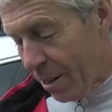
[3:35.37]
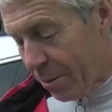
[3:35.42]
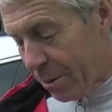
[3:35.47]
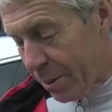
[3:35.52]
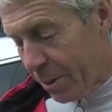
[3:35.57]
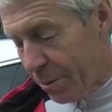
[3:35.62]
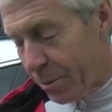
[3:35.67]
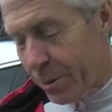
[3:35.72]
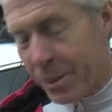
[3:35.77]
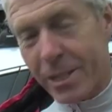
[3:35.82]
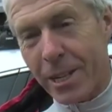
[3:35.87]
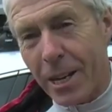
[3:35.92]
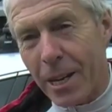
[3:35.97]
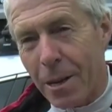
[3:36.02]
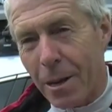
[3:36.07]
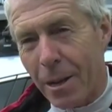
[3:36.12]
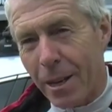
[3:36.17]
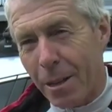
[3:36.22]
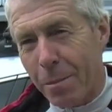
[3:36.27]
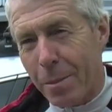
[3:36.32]
we take
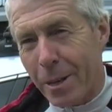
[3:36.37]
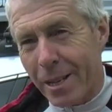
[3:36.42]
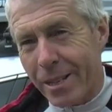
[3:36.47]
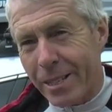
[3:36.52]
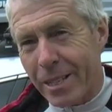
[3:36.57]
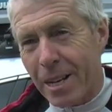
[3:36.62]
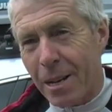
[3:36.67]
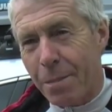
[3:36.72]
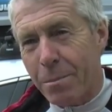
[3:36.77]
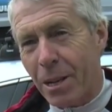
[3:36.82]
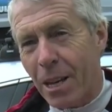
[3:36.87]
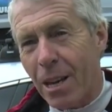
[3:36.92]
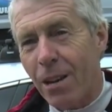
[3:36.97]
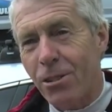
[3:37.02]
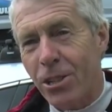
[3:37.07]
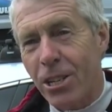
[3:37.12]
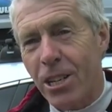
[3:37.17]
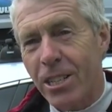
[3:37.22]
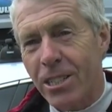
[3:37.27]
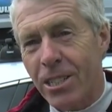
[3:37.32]
a little bit of time
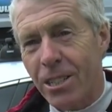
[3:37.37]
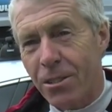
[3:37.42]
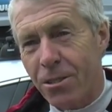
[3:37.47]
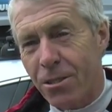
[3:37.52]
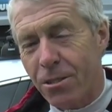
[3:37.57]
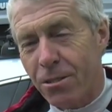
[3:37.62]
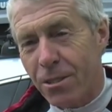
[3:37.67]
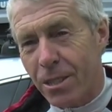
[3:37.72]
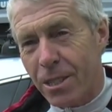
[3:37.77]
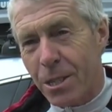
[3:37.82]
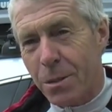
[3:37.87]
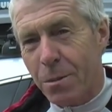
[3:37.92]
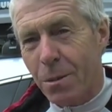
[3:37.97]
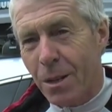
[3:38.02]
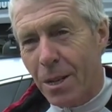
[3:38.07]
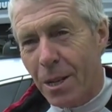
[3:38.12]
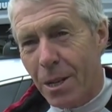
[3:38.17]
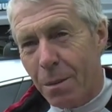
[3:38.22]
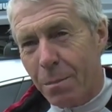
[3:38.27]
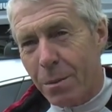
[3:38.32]
negotiating through these,
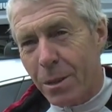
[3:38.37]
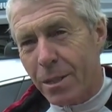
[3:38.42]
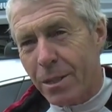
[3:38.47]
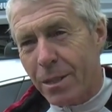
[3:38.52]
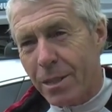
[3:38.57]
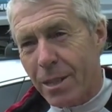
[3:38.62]
but